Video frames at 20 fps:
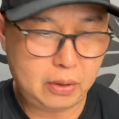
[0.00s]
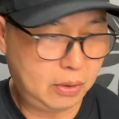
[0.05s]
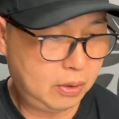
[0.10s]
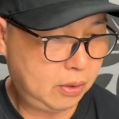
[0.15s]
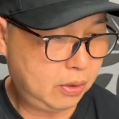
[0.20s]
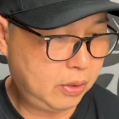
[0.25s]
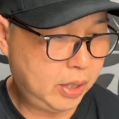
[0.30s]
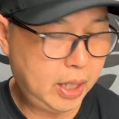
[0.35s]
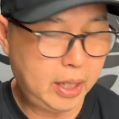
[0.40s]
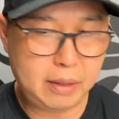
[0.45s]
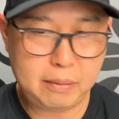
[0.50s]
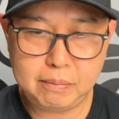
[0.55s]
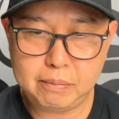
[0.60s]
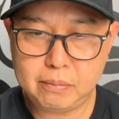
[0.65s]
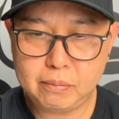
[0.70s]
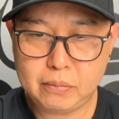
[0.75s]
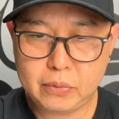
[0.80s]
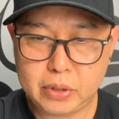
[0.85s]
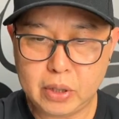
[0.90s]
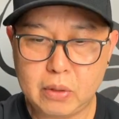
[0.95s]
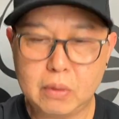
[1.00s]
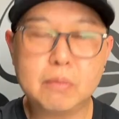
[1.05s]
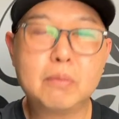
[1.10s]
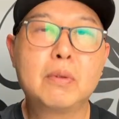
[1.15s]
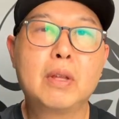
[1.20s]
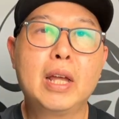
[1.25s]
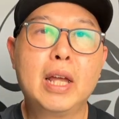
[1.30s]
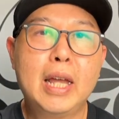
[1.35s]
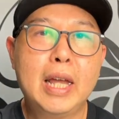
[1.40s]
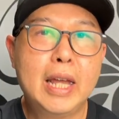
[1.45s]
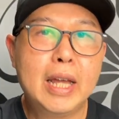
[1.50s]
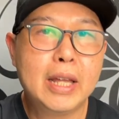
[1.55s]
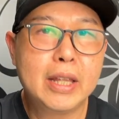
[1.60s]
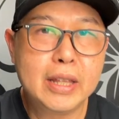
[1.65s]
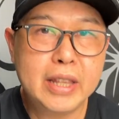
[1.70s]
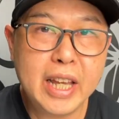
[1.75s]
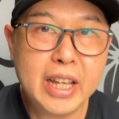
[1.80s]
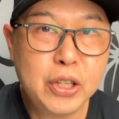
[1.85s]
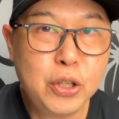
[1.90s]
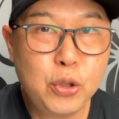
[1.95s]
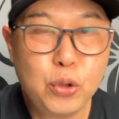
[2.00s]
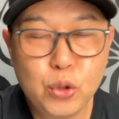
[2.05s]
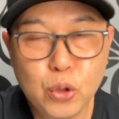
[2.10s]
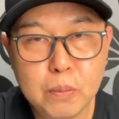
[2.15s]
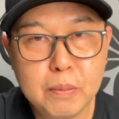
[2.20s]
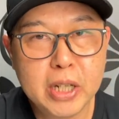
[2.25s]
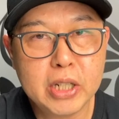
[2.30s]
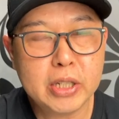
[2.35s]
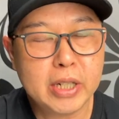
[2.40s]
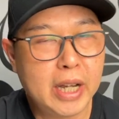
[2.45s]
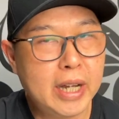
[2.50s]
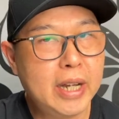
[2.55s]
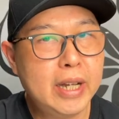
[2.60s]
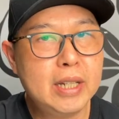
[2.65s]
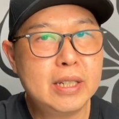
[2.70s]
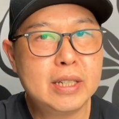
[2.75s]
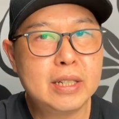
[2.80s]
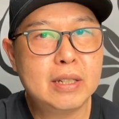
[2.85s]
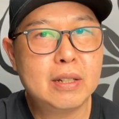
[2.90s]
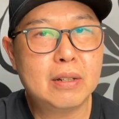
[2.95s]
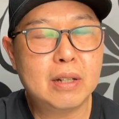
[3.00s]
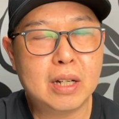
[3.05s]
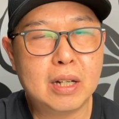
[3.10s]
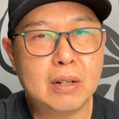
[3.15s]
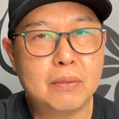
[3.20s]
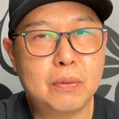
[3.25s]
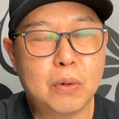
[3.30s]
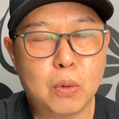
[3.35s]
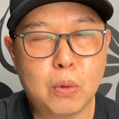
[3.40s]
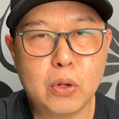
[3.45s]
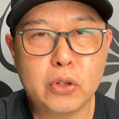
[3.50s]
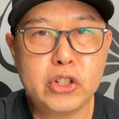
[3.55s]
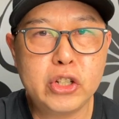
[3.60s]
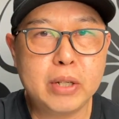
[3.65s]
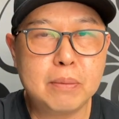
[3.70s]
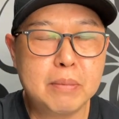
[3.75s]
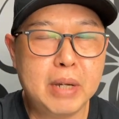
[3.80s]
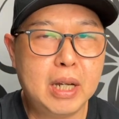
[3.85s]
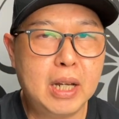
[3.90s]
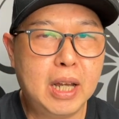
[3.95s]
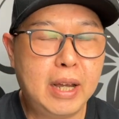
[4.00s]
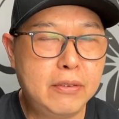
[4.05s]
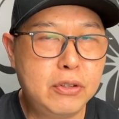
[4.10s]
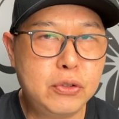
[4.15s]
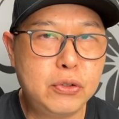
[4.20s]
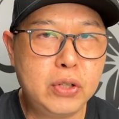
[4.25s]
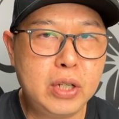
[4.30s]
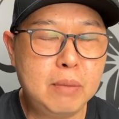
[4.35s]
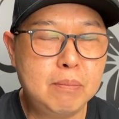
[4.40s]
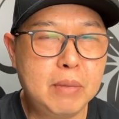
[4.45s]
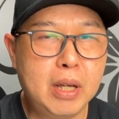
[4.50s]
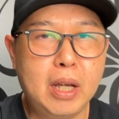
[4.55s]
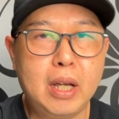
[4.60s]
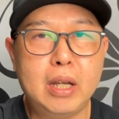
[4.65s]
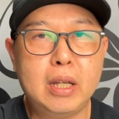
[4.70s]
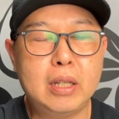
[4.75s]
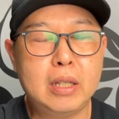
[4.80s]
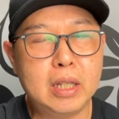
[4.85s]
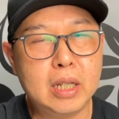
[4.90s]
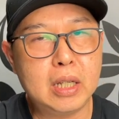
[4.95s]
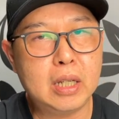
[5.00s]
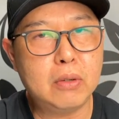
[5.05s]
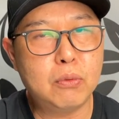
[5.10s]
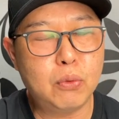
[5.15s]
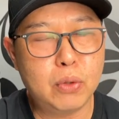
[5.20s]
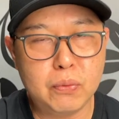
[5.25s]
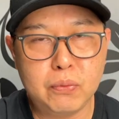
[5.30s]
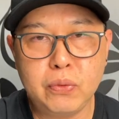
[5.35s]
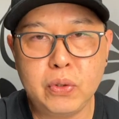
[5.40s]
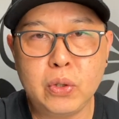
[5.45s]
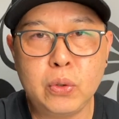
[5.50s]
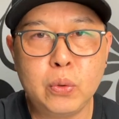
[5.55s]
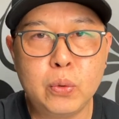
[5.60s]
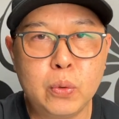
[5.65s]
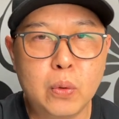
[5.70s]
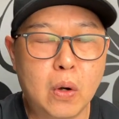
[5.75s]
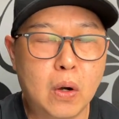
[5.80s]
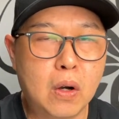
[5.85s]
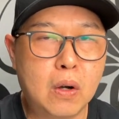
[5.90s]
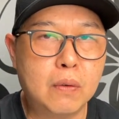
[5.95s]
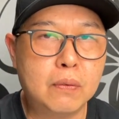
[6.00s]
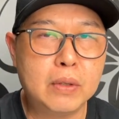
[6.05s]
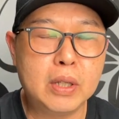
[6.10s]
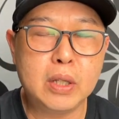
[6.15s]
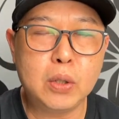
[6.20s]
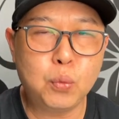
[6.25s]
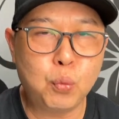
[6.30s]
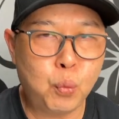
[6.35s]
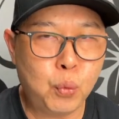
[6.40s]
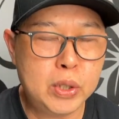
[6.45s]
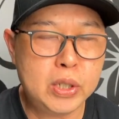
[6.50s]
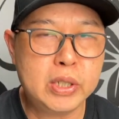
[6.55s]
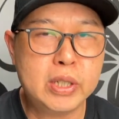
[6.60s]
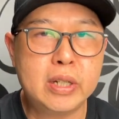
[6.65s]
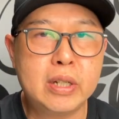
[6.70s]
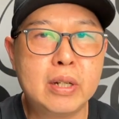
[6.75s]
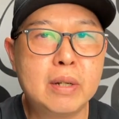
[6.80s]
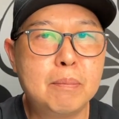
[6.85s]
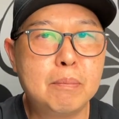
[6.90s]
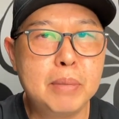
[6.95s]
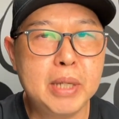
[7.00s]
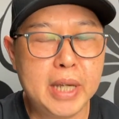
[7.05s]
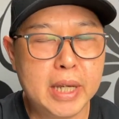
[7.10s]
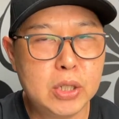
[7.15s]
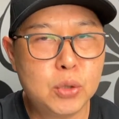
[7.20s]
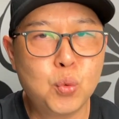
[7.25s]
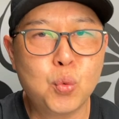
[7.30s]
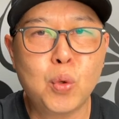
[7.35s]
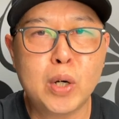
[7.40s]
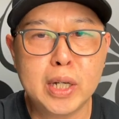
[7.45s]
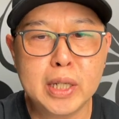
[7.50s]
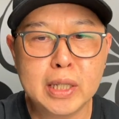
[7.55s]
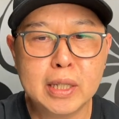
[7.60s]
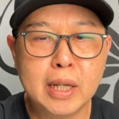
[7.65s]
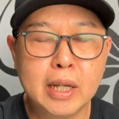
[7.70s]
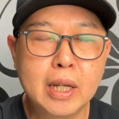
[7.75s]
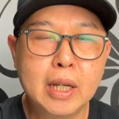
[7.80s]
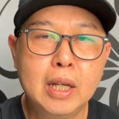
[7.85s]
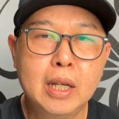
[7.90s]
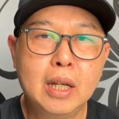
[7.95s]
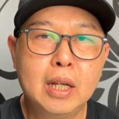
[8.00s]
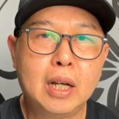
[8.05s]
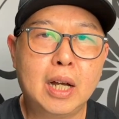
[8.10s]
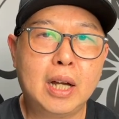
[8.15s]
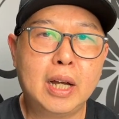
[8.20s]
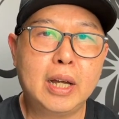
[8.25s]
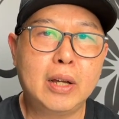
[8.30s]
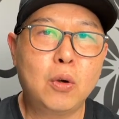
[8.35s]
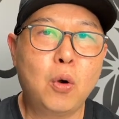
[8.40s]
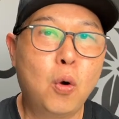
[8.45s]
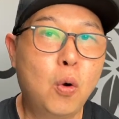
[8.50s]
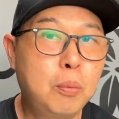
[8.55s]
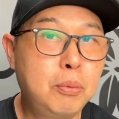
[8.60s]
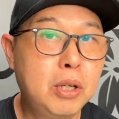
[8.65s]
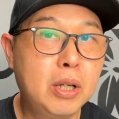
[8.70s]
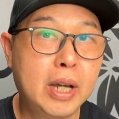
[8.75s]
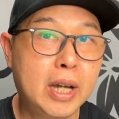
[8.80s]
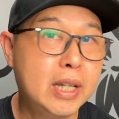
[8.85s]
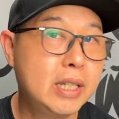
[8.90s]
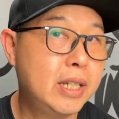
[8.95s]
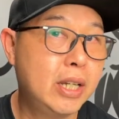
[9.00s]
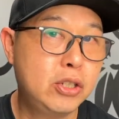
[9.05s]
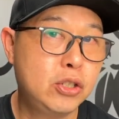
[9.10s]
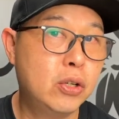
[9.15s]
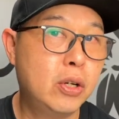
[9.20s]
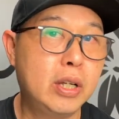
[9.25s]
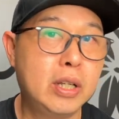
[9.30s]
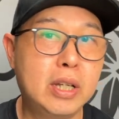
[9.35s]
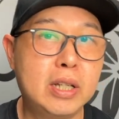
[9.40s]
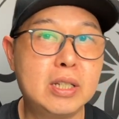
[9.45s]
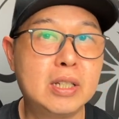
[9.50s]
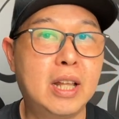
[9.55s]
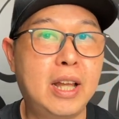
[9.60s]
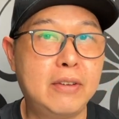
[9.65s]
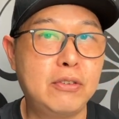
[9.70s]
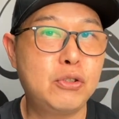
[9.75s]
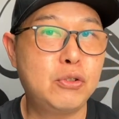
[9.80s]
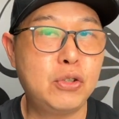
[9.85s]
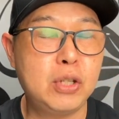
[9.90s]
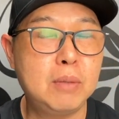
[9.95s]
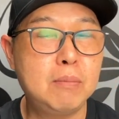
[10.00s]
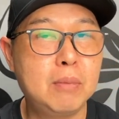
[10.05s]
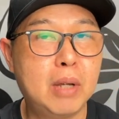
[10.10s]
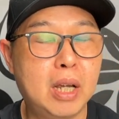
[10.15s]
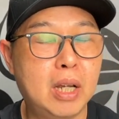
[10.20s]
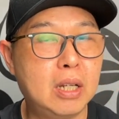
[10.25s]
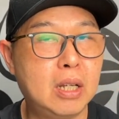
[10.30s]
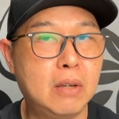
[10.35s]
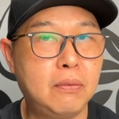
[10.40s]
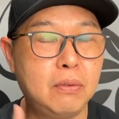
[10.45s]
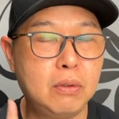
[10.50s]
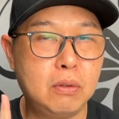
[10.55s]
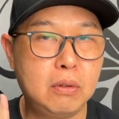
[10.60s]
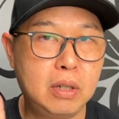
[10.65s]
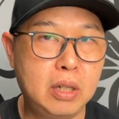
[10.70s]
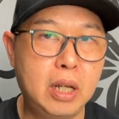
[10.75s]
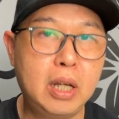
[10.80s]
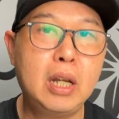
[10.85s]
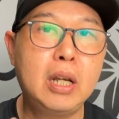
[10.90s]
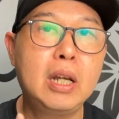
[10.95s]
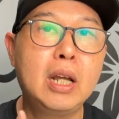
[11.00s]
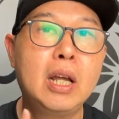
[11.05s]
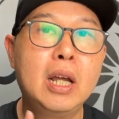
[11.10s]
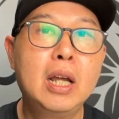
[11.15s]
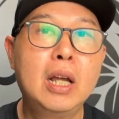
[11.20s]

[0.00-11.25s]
Okay, so thank you so much, guys, for watching my live stream and the review of the Wizard BS1. I hope you guys enjoyed this live stream, and if you did,